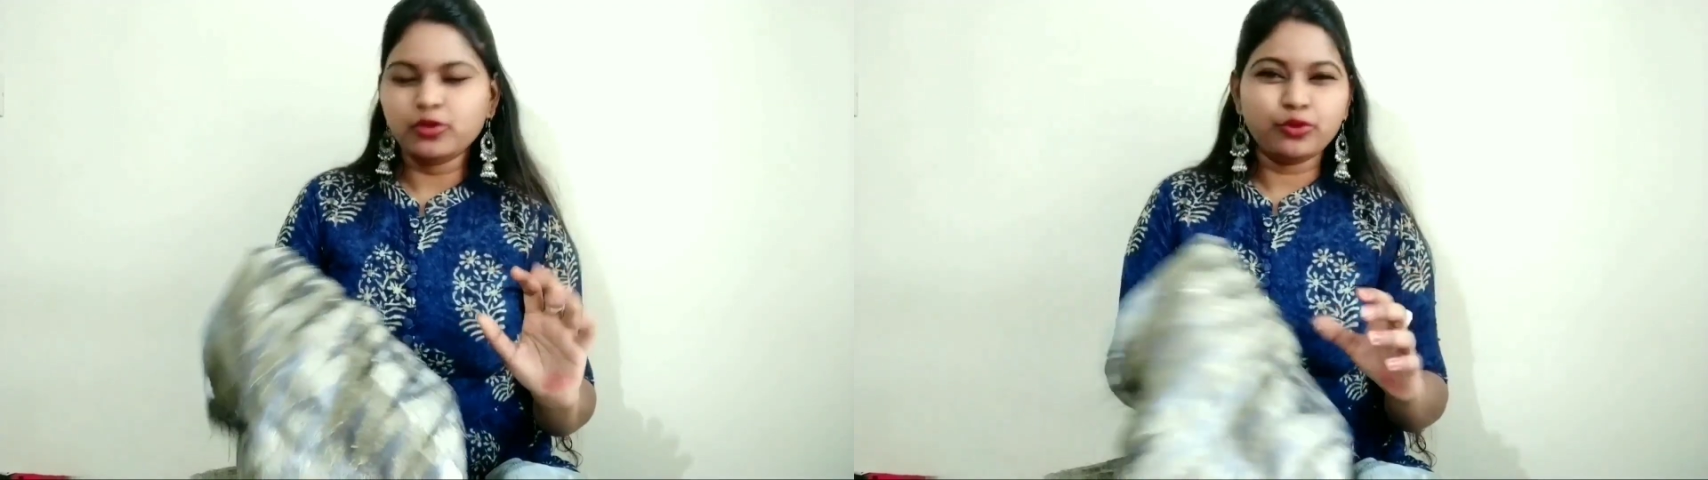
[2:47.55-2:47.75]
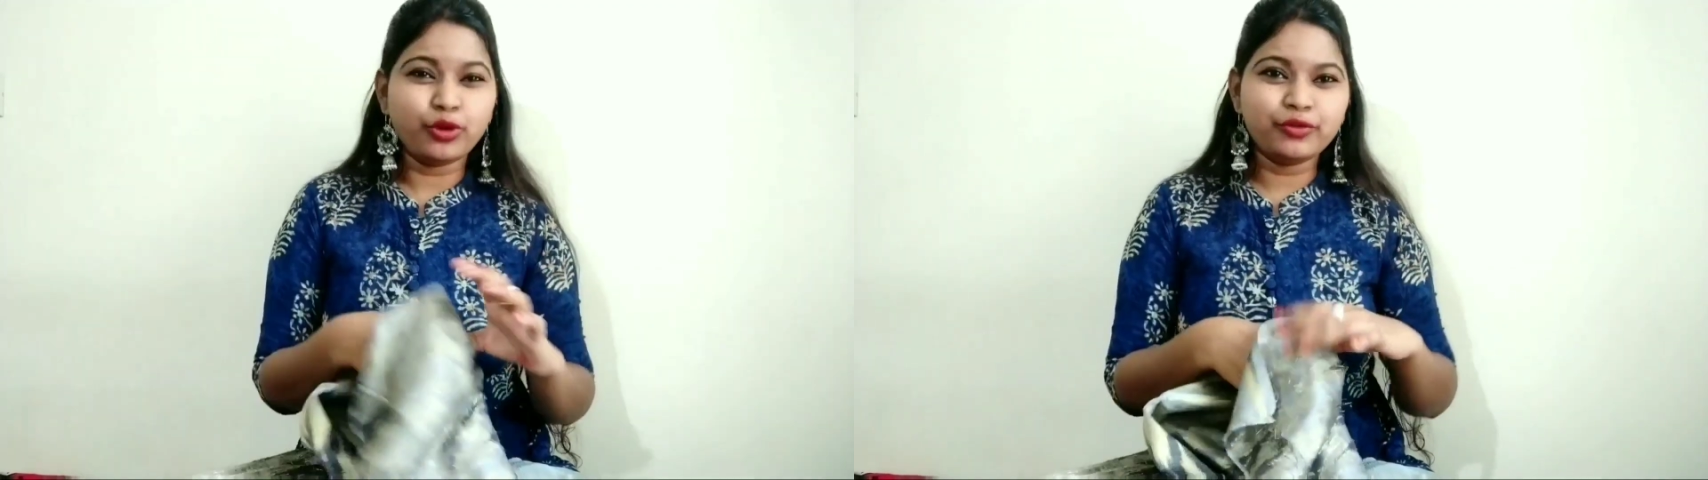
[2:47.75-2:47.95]

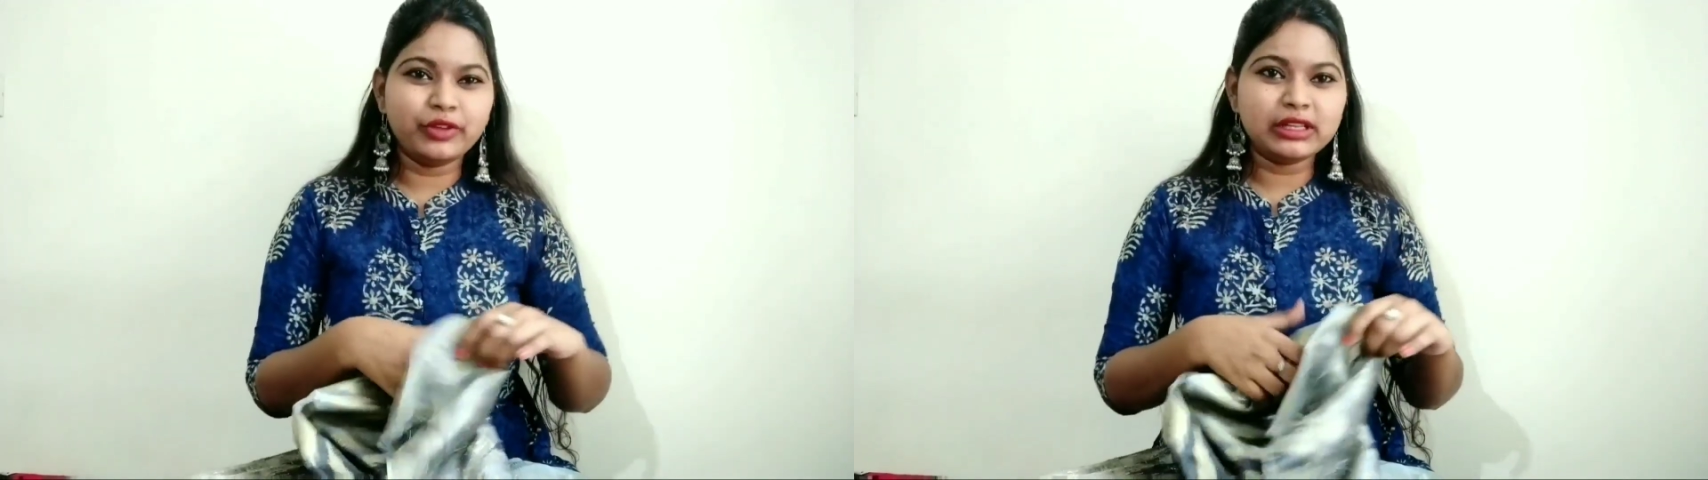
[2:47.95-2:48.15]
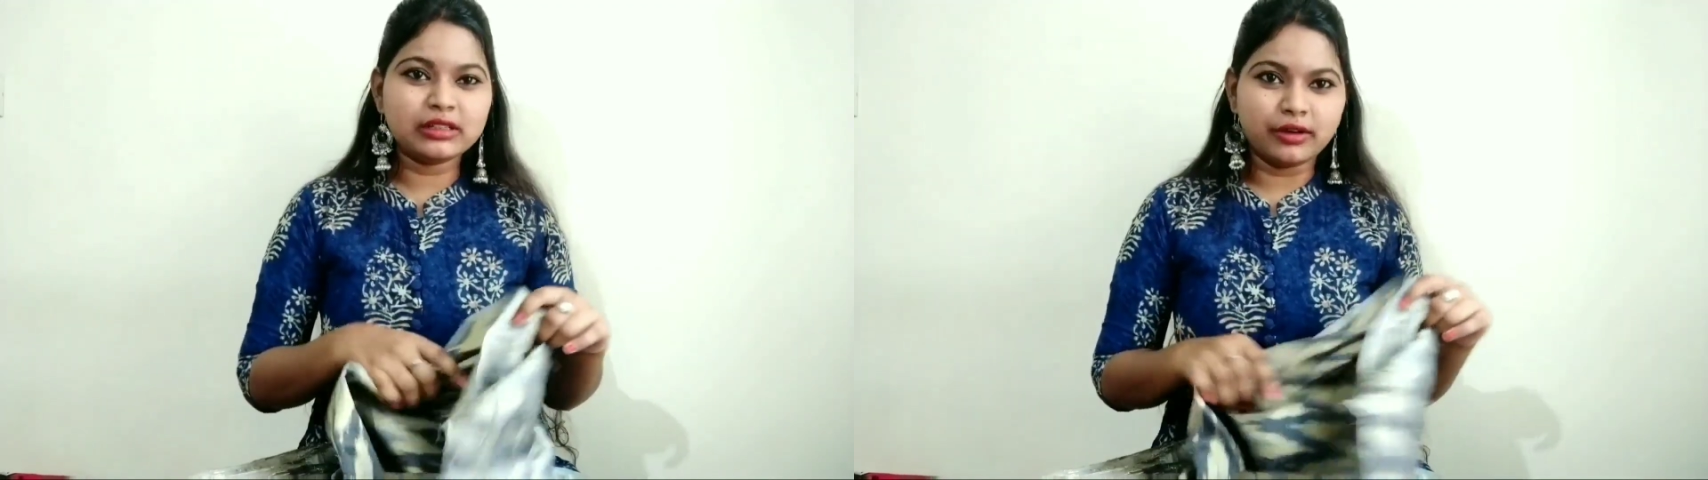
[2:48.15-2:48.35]
won't
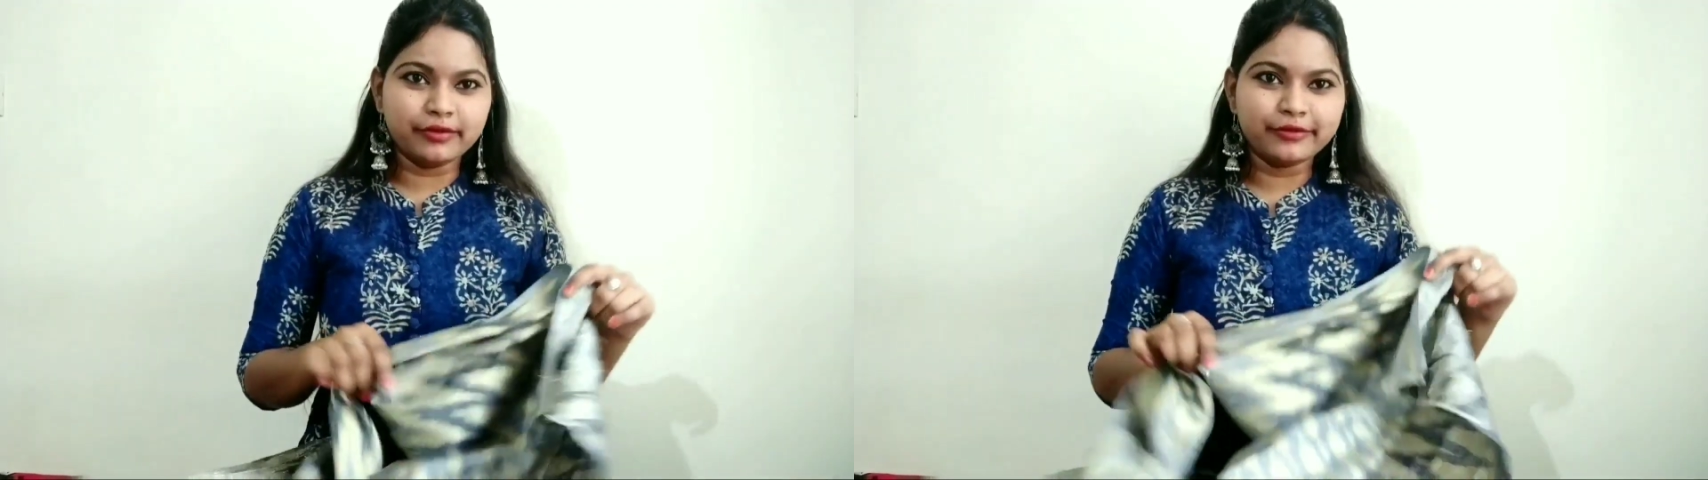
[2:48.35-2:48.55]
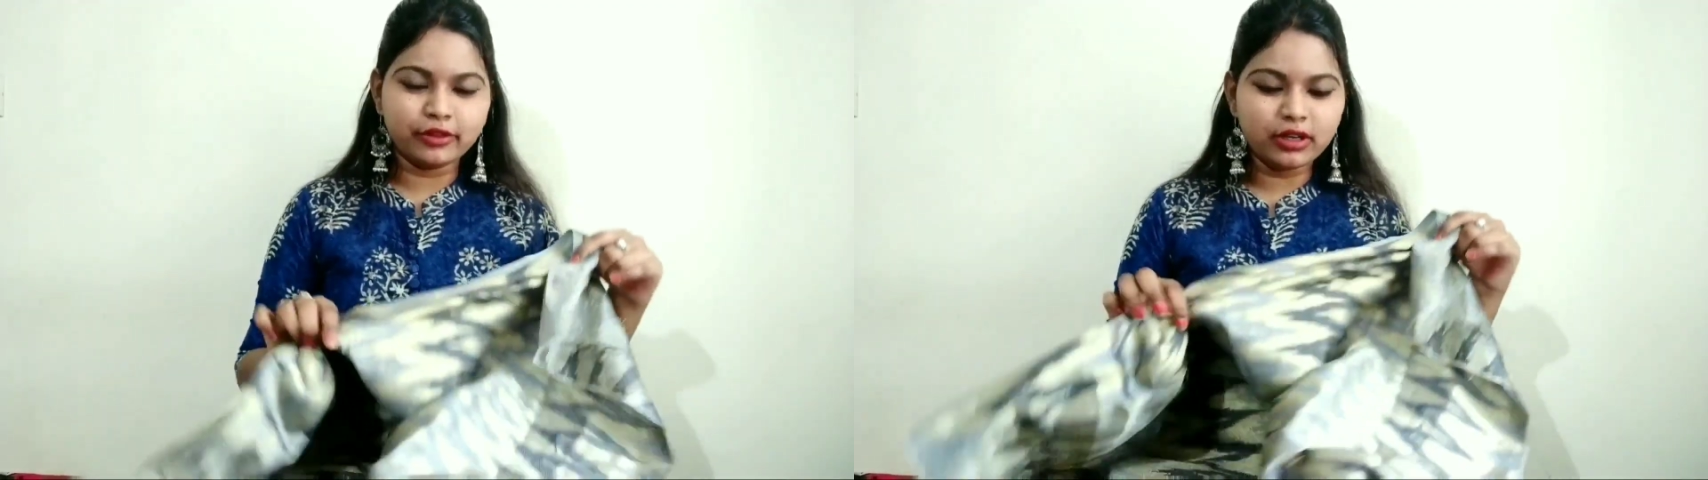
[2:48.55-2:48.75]
feel
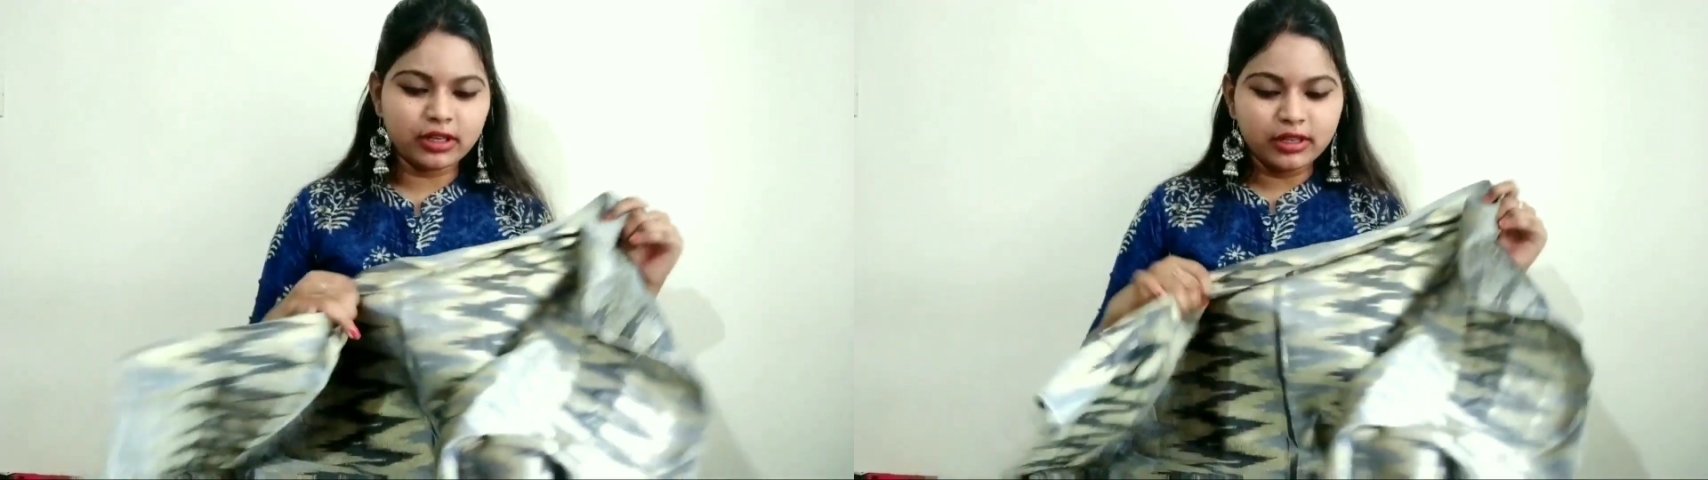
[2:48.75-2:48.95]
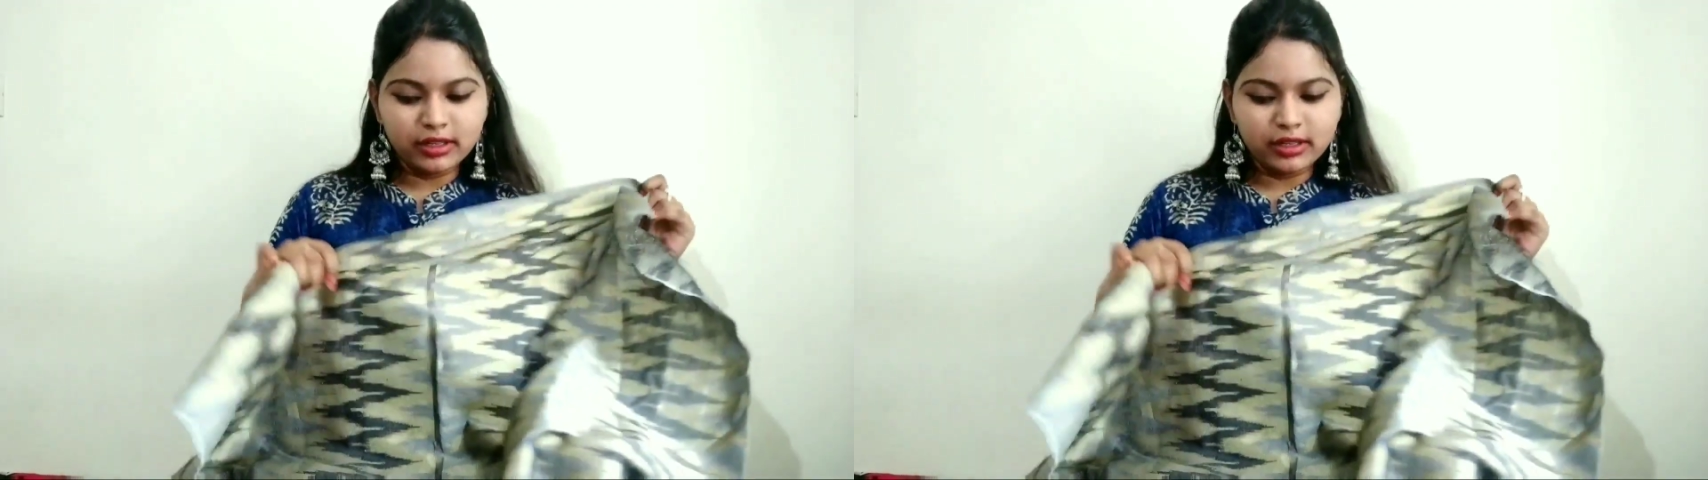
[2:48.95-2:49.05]
comfort.